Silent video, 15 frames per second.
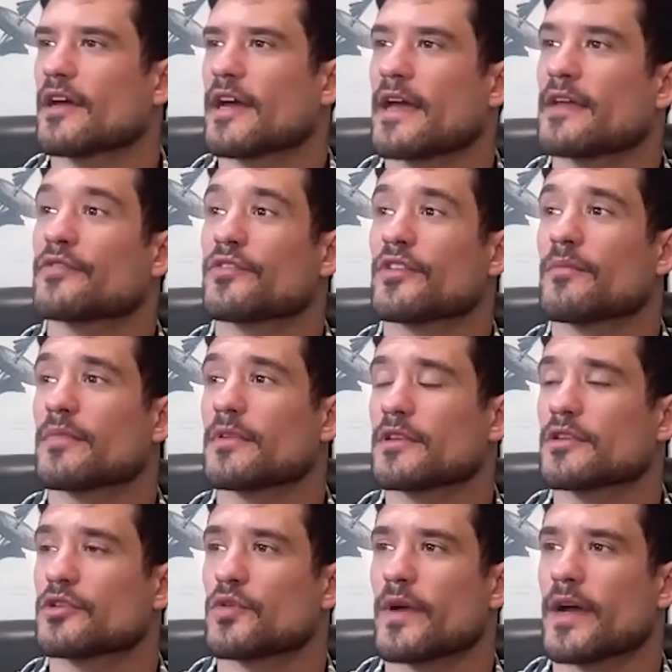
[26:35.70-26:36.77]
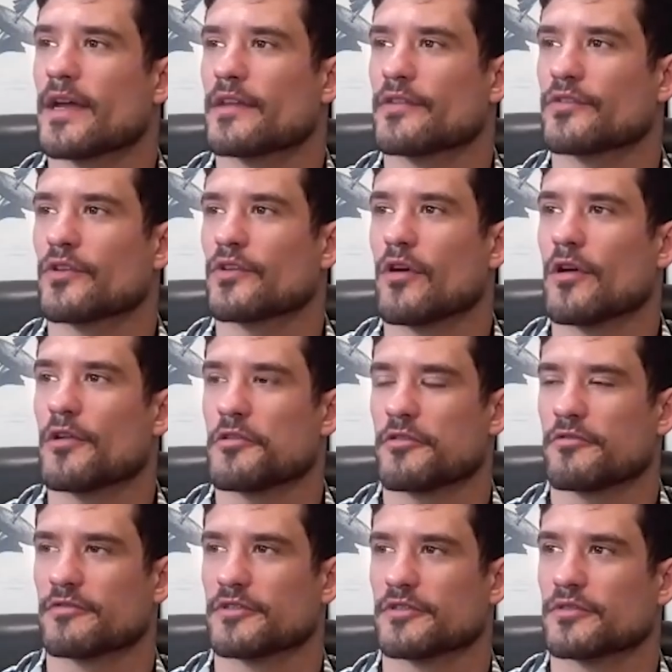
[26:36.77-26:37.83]
as somebody who has gone
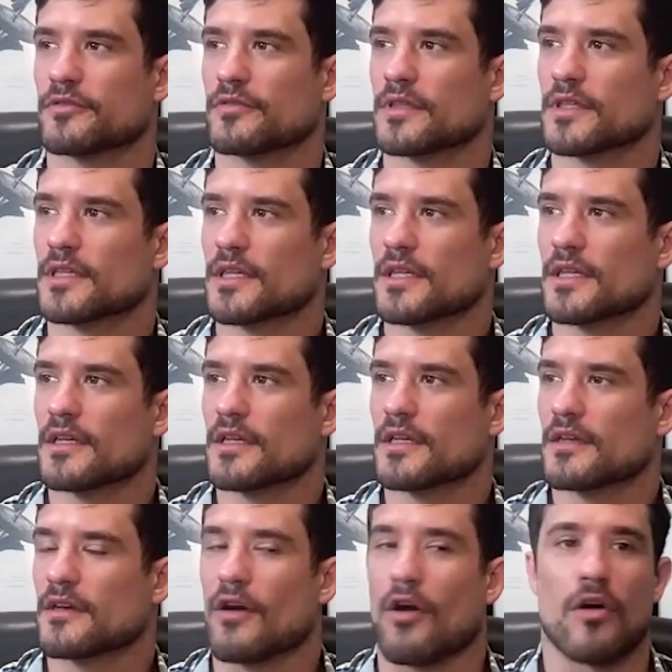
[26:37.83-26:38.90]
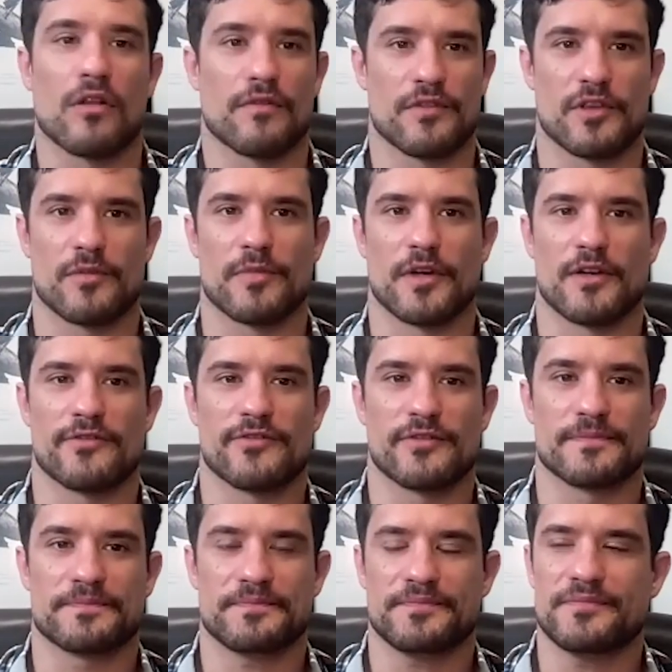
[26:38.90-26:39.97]
through all of the above,
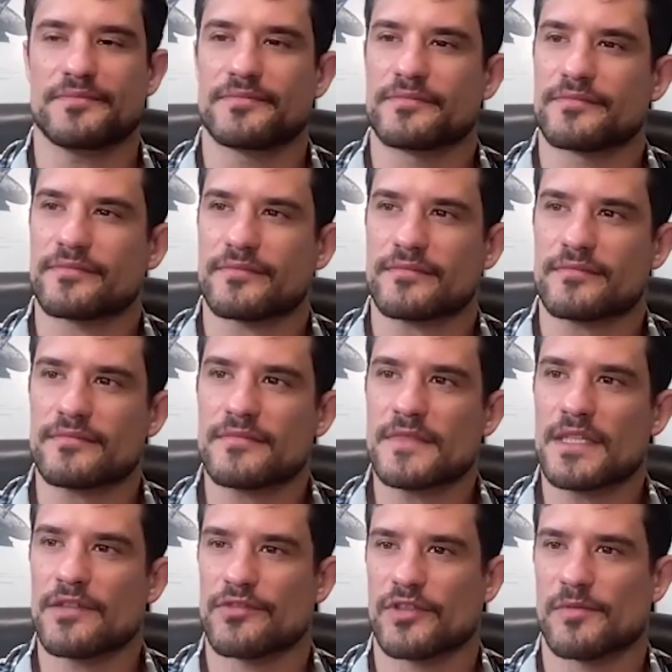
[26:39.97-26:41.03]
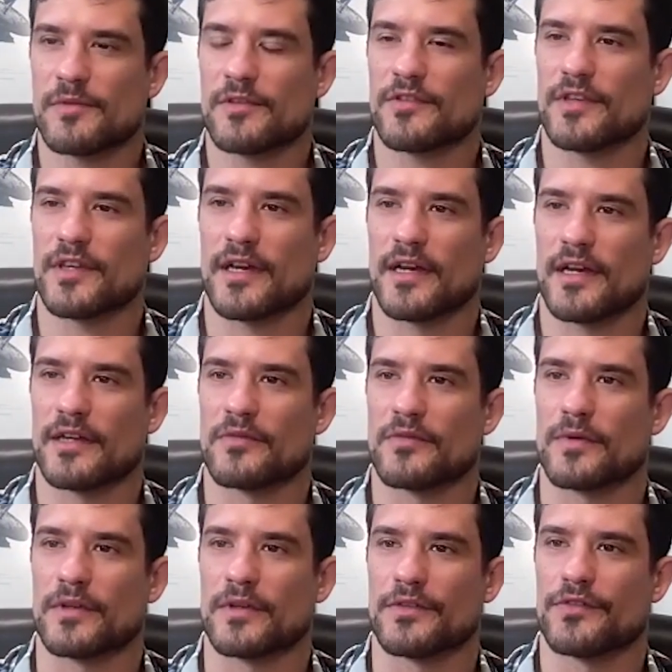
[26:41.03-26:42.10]
CBTI
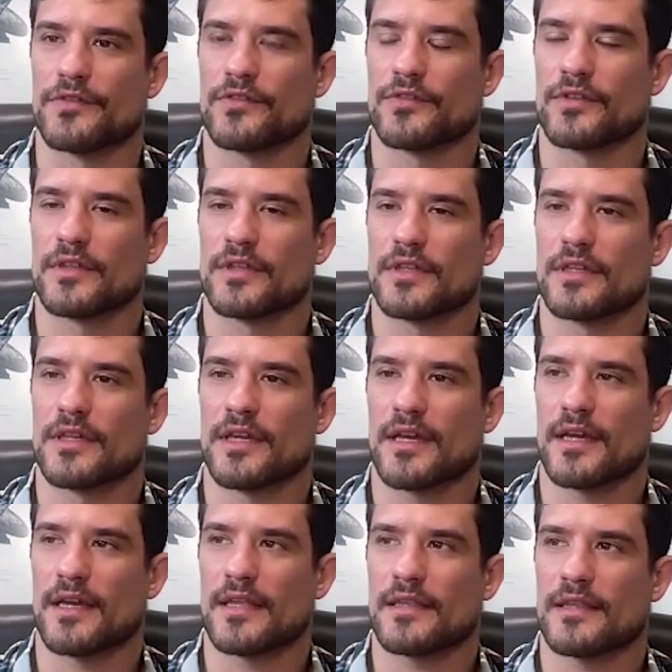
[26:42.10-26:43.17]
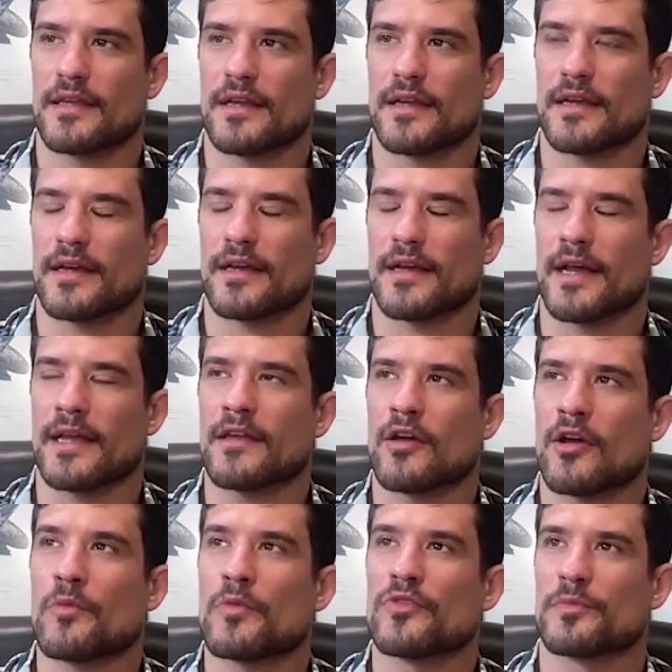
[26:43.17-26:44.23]
was, I
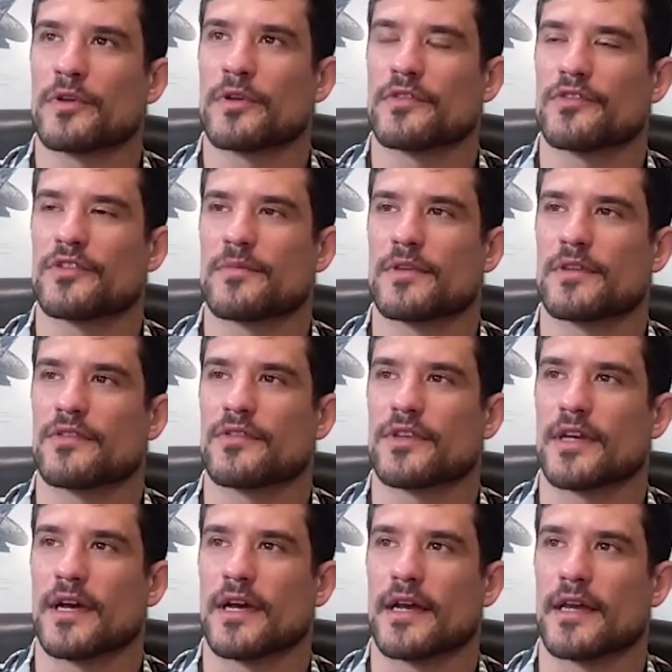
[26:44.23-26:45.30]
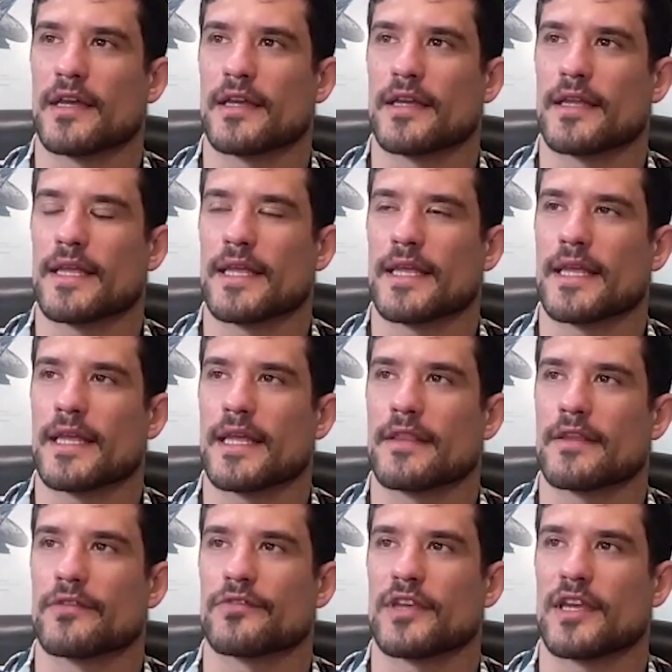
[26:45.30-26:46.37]
almost put CBTI in
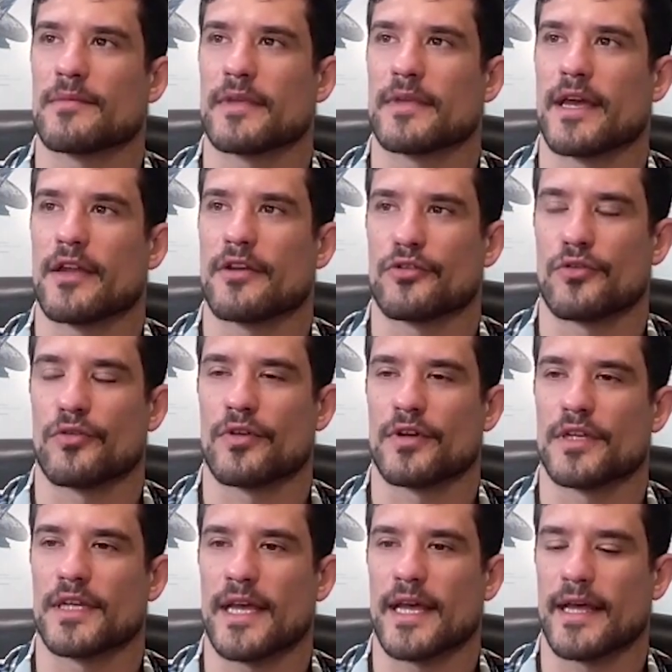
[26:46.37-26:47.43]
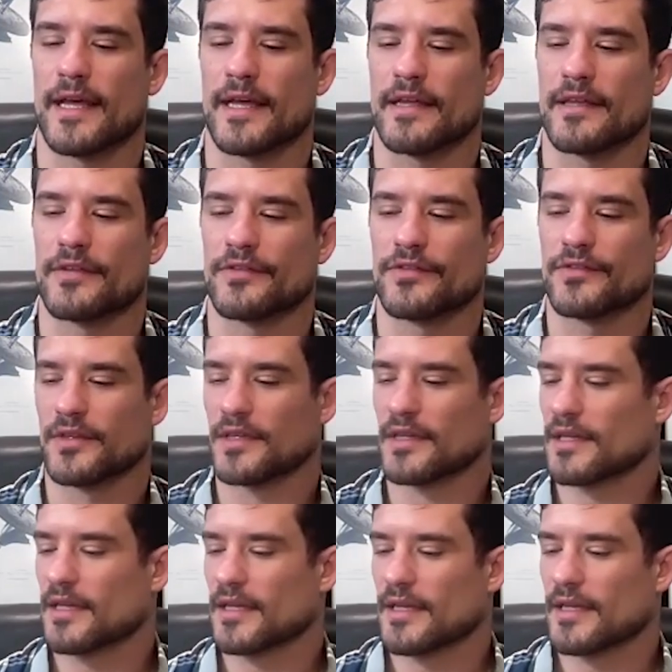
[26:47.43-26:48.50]
the same category as
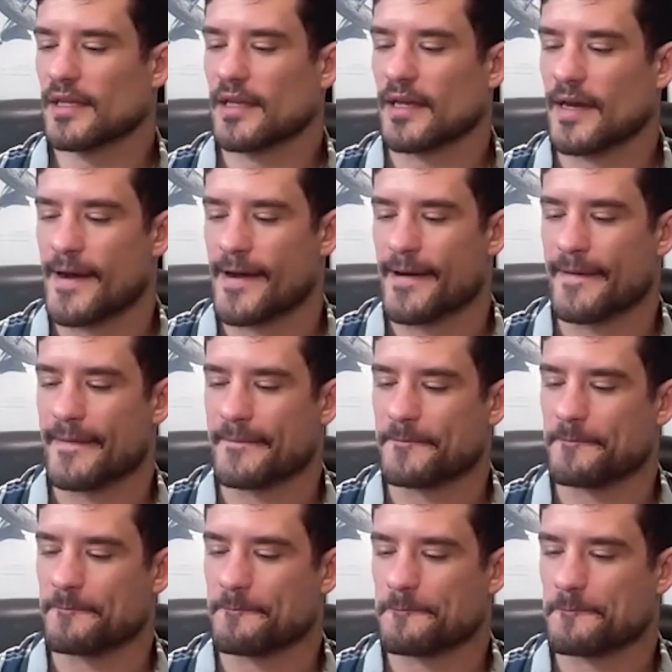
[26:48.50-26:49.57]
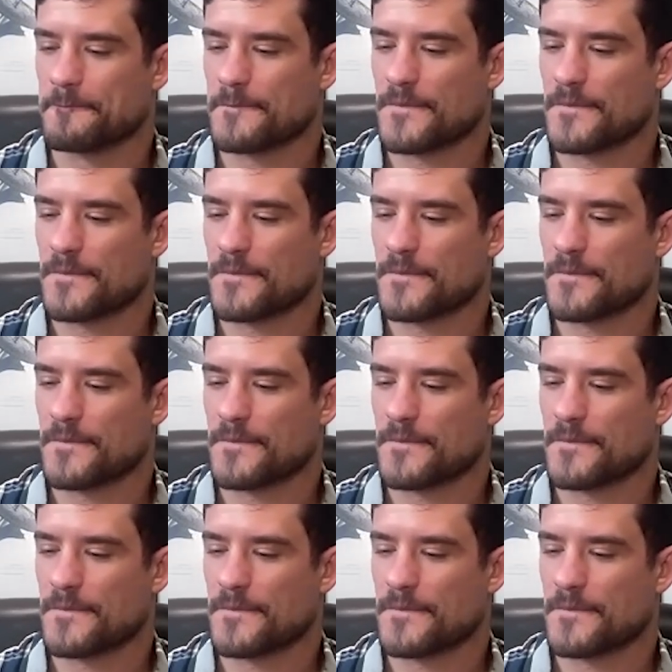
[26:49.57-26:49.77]
the